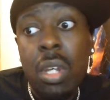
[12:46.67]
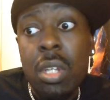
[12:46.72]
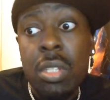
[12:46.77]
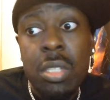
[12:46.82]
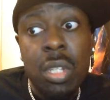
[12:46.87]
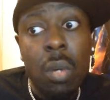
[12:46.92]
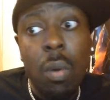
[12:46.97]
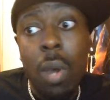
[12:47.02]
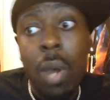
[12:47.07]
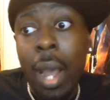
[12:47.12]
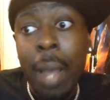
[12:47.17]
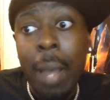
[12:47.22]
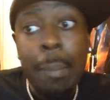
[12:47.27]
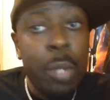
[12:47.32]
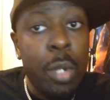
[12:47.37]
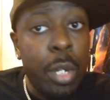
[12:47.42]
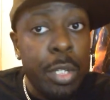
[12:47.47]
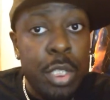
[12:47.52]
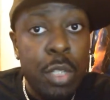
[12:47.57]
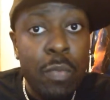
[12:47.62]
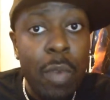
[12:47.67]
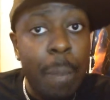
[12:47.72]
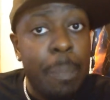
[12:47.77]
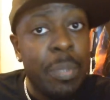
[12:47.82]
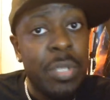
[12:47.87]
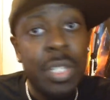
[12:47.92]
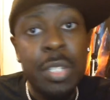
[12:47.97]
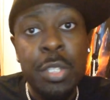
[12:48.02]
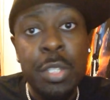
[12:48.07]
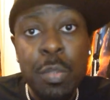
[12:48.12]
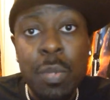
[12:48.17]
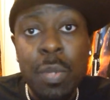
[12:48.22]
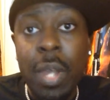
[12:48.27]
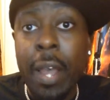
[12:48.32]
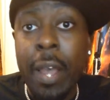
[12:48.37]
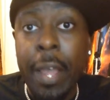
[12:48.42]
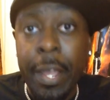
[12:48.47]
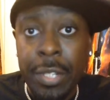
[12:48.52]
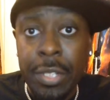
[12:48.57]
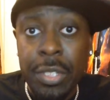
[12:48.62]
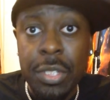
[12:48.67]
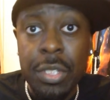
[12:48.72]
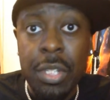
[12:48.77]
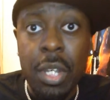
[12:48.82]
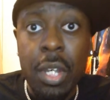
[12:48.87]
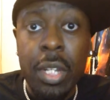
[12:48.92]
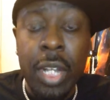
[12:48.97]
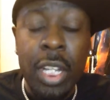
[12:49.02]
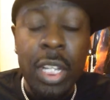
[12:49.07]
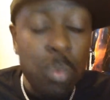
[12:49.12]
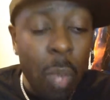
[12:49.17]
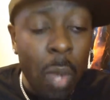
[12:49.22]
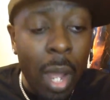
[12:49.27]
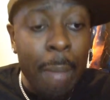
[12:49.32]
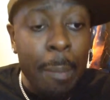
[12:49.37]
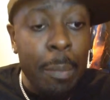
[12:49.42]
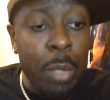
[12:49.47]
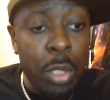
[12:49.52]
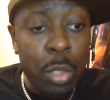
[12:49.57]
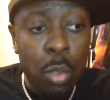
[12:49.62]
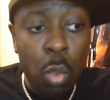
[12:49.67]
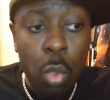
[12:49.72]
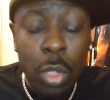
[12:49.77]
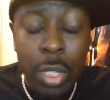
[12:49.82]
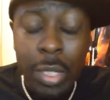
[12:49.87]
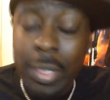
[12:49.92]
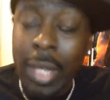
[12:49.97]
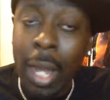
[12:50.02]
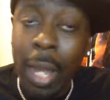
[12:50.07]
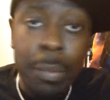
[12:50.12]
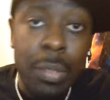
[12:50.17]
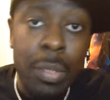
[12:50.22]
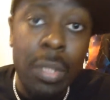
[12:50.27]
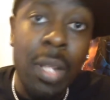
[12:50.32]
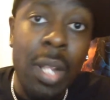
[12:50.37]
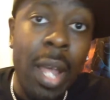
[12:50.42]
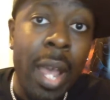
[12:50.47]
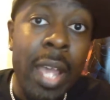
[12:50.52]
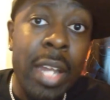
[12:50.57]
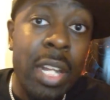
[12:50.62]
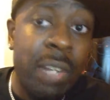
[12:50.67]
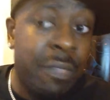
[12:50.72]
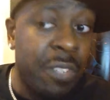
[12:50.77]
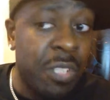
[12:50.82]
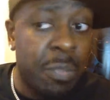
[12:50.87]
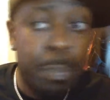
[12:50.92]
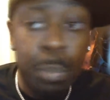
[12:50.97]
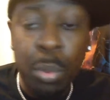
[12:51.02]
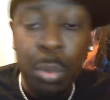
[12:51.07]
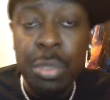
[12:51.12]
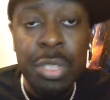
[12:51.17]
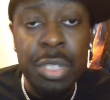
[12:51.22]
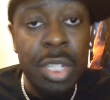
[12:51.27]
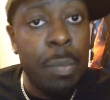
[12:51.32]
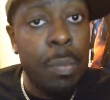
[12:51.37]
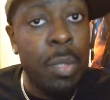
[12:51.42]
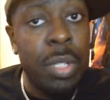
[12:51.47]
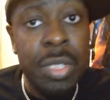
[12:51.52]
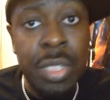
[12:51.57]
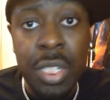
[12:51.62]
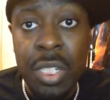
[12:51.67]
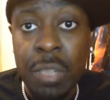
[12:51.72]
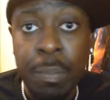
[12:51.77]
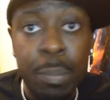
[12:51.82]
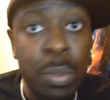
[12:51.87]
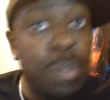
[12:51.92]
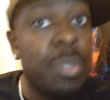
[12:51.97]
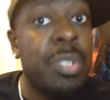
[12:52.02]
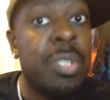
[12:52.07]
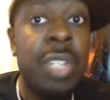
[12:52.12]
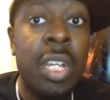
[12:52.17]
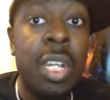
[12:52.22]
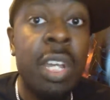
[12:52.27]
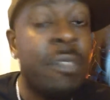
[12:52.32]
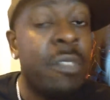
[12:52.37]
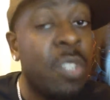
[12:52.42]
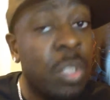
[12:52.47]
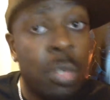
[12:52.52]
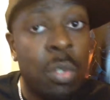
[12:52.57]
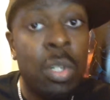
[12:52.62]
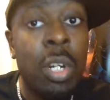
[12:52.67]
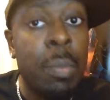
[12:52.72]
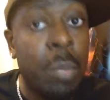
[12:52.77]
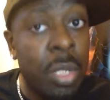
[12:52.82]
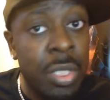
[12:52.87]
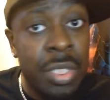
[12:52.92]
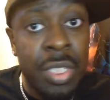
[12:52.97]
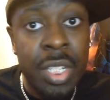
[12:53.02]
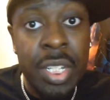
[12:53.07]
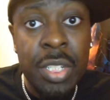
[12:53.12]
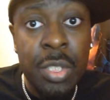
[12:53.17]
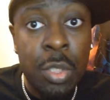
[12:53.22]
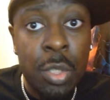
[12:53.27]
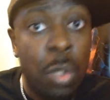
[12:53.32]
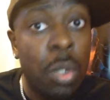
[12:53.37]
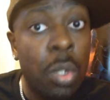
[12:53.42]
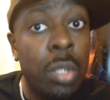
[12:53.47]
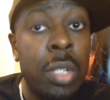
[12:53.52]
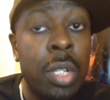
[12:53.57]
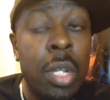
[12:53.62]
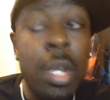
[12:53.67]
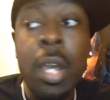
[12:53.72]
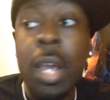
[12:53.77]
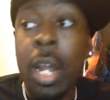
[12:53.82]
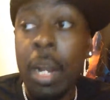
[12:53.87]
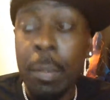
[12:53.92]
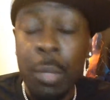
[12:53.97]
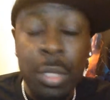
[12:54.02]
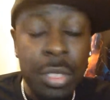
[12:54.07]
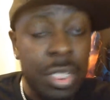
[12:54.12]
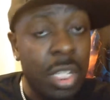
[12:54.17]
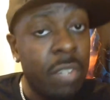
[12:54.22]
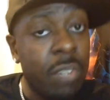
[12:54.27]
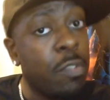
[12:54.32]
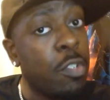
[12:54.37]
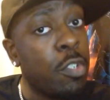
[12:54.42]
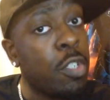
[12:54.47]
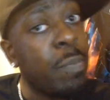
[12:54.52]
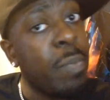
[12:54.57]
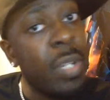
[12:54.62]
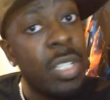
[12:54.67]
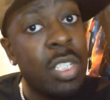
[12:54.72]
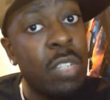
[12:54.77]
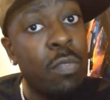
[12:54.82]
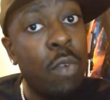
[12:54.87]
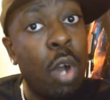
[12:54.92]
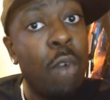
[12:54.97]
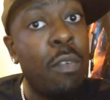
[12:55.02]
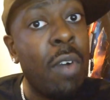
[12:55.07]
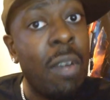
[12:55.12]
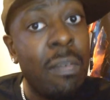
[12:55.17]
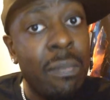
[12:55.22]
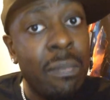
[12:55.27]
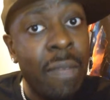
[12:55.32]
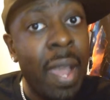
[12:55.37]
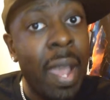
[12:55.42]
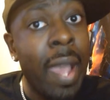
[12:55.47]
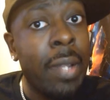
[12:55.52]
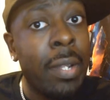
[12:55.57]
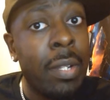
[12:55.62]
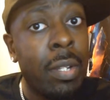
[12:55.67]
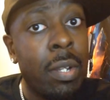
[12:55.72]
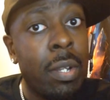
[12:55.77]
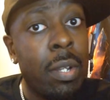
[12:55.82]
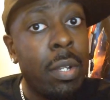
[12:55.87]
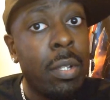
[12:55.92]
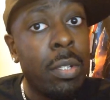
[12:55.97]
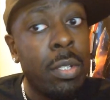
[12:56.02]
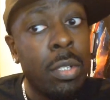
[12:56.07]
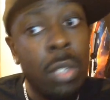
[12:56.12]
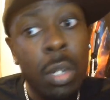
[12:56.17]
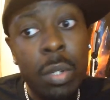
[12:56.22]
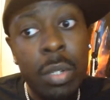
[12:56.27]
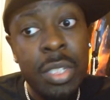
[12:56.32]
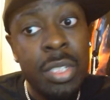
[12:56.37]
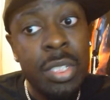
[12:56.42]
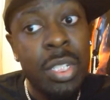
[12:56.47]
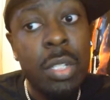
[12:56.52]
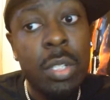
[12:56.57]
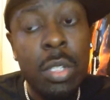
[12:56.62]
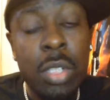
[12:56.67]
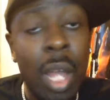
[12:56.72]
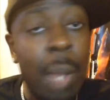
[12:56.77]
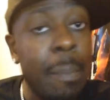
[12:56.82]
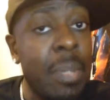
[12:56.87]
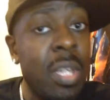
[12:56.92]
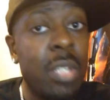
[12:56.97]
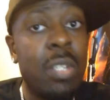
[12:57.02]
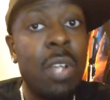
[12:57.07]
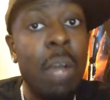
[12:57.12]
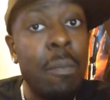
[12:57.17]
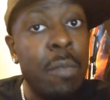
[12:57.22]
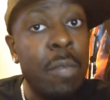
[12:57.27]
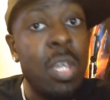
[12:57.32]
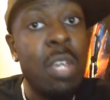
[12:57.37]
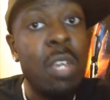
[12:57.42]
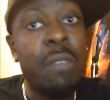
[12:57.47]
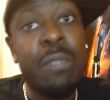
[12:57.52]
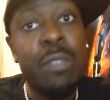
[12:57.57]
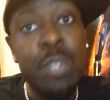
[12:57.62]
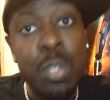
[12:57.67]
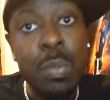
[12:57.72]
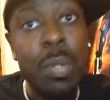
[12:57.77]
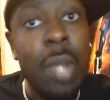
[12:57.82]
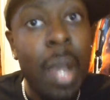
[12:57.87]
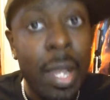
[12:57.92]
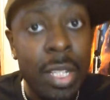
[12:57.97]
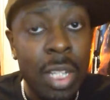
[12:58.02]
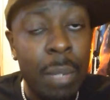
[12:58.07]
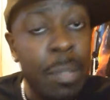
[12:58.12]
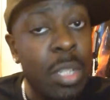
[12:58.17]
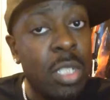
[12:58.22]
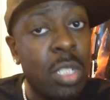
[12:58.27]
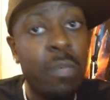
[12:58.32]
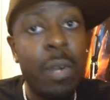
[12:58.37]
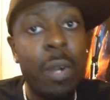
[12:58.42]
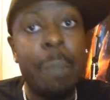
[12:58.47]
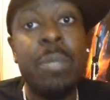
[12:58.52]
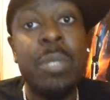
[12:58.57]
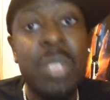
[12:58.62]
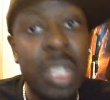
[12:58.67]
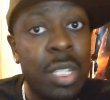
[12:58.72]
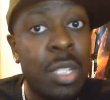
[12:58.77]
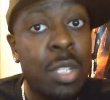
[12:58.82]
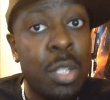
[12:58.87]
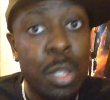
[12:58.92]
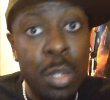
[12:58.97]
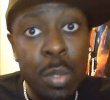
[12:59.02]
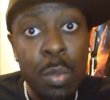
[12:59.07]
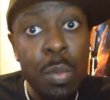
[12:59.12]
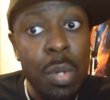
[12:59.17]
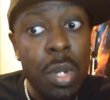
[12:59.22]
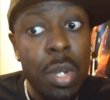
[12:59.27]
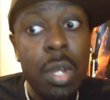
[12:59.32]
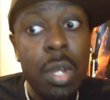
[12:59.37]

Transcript: So I'm going to represent you guys. That's why I'm going to call it down the line. If it's bullshit, I'm going to say it's bullshit. If it's good, I'm going to say it's good. And I'm going to say from the perspective of a fan. You know what I said? Because I'm here for you guys. I'm here to represent you.